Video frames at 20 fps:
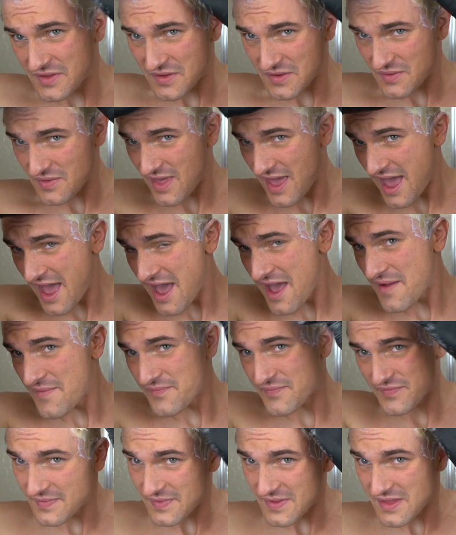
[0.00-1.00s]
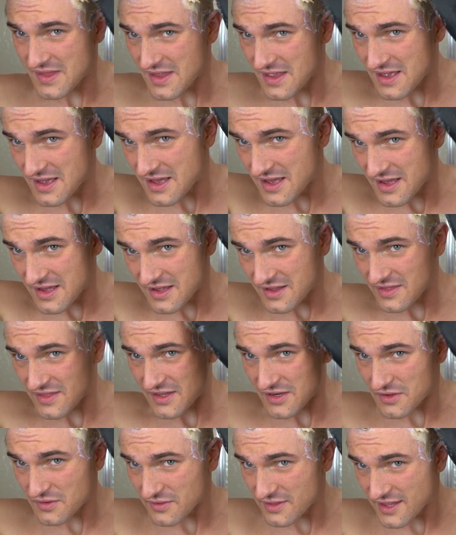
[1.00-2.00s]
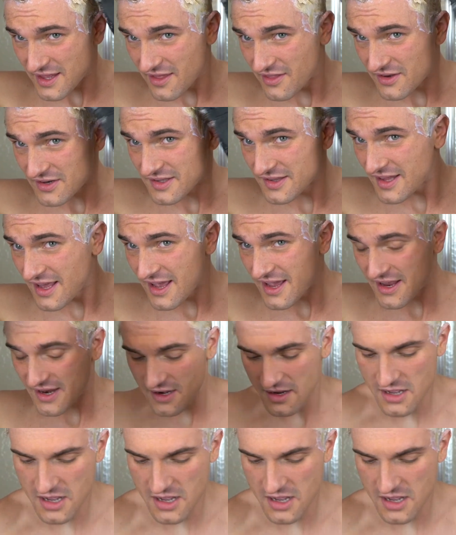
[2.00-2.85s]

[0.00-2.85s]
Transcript: do that. And do the other side.